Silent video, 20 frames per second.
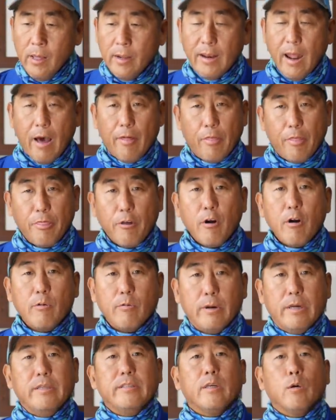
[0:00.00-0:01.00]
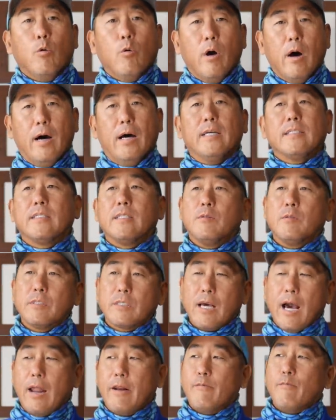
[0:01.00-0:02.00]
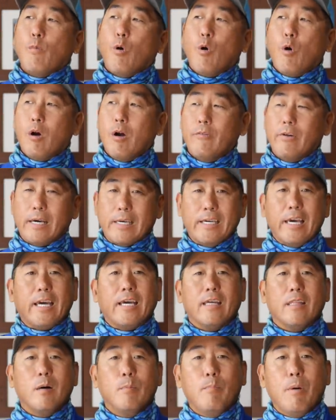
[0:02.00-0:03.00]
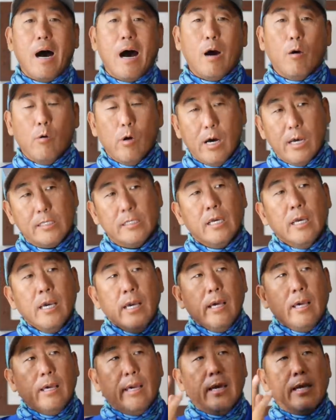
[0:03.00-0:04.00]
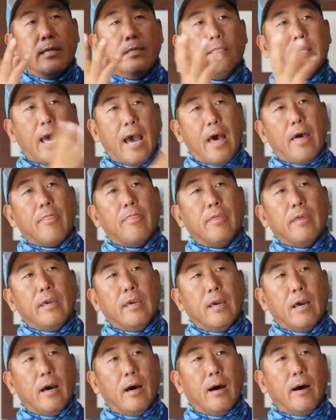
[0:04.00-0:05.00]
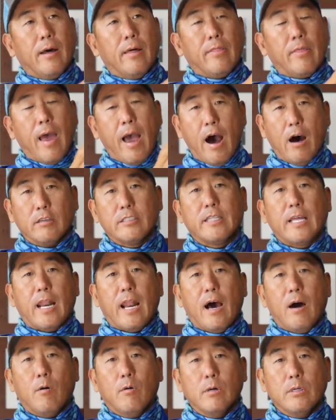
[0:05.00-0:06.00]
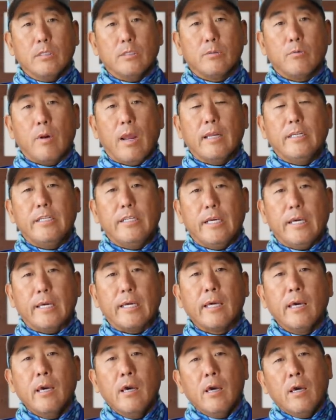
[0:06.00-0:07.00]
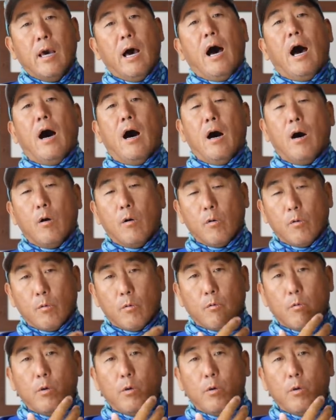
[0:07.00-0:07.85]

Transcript: Now, the third reason was, it was kind of more of a kick in the butt, is that the house that I was renting got